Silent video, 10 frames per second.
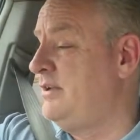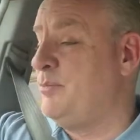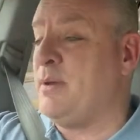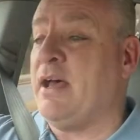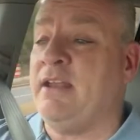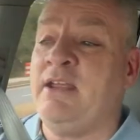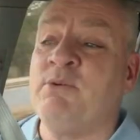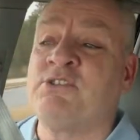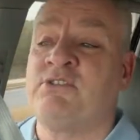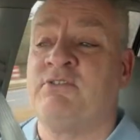But he
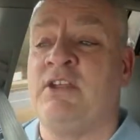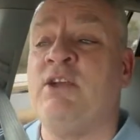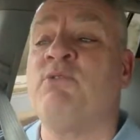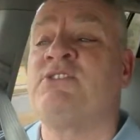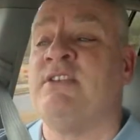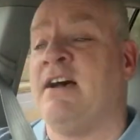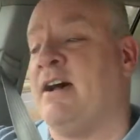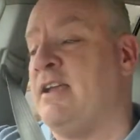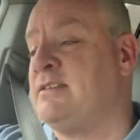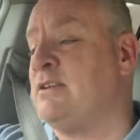was
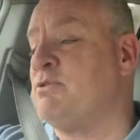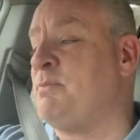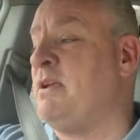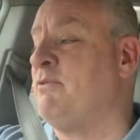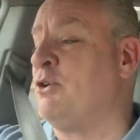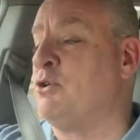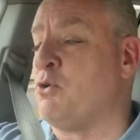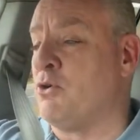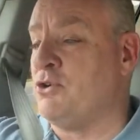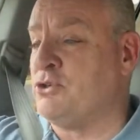nice. He was being real
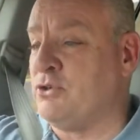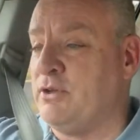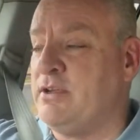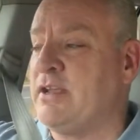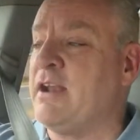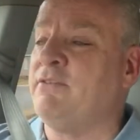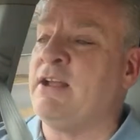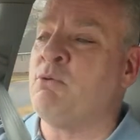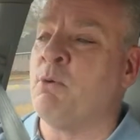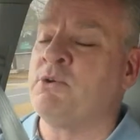cordial, kind of
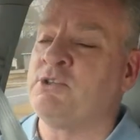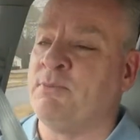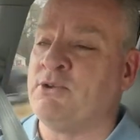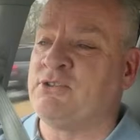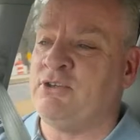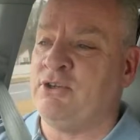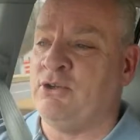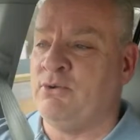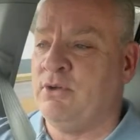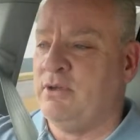like what we're supposed to
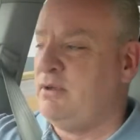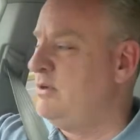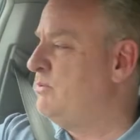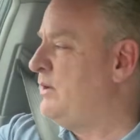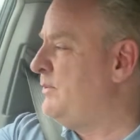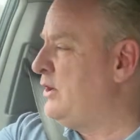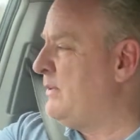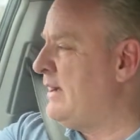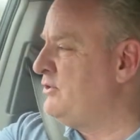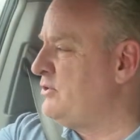do when we go
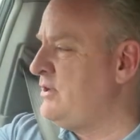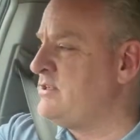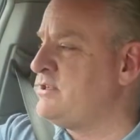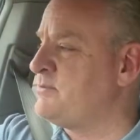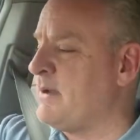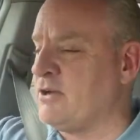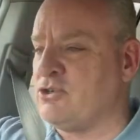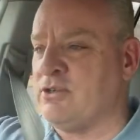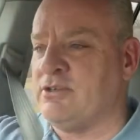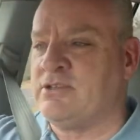out and do these
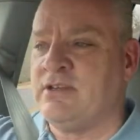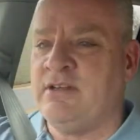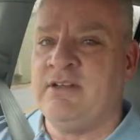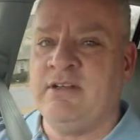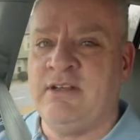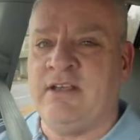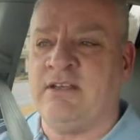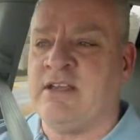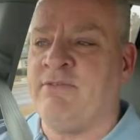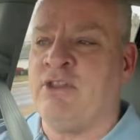inspections,
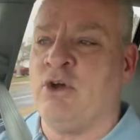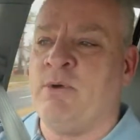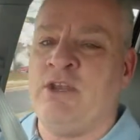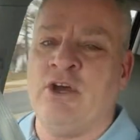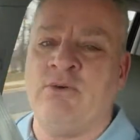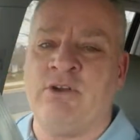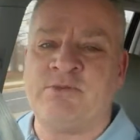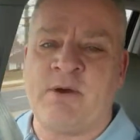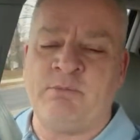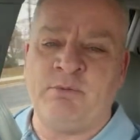is even though we know
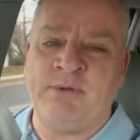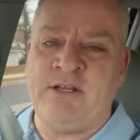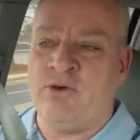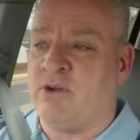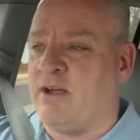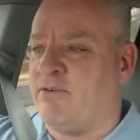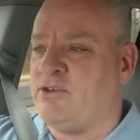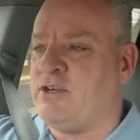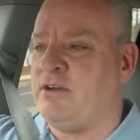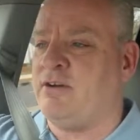there's probably no
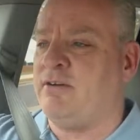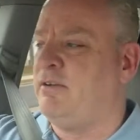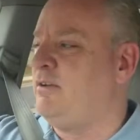coverage here,